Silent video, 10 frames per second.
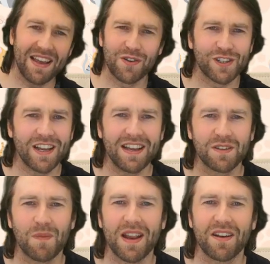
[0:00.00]
he or she
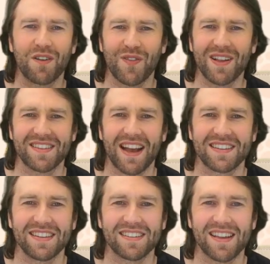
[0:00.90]
has made a
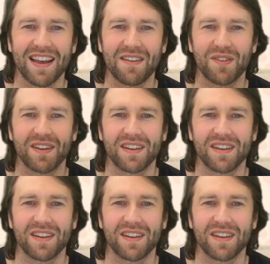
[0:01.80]
fantastic save.